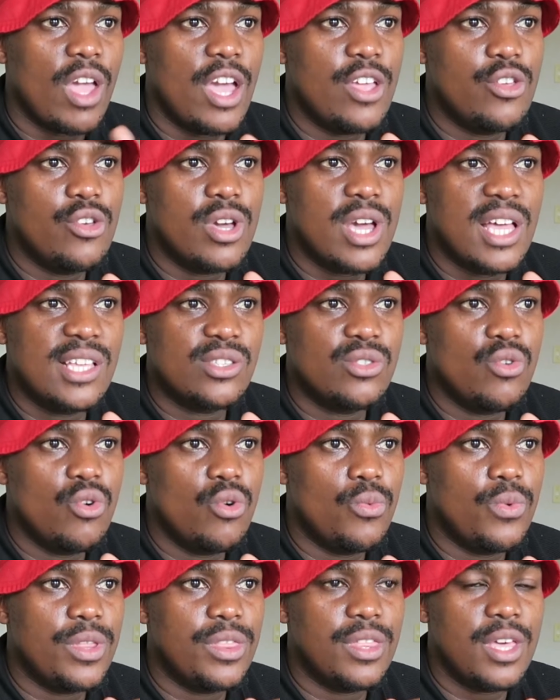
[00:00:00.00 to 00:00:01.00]
you guys know,
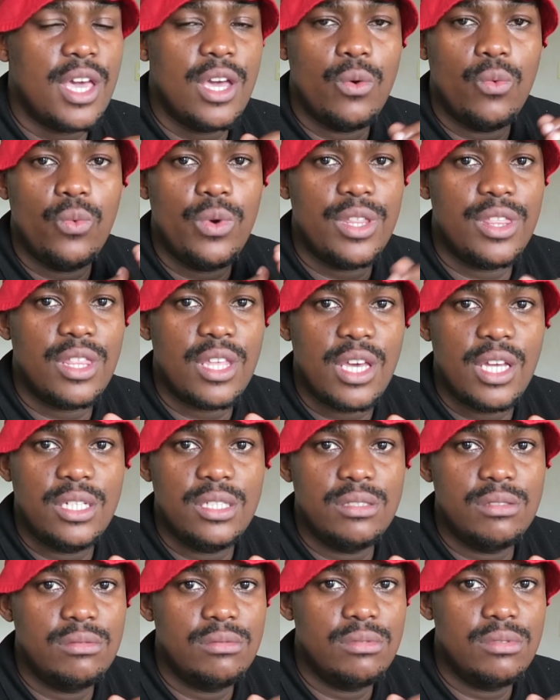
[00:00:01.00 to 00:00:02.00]
with
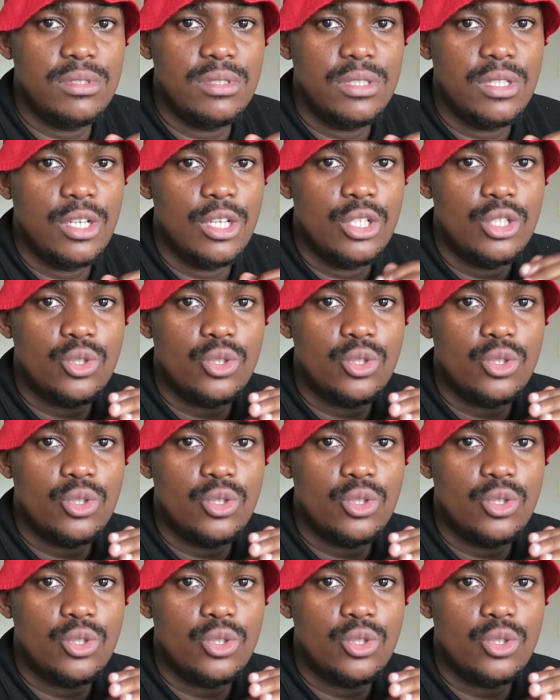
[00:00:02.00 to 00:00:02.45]
within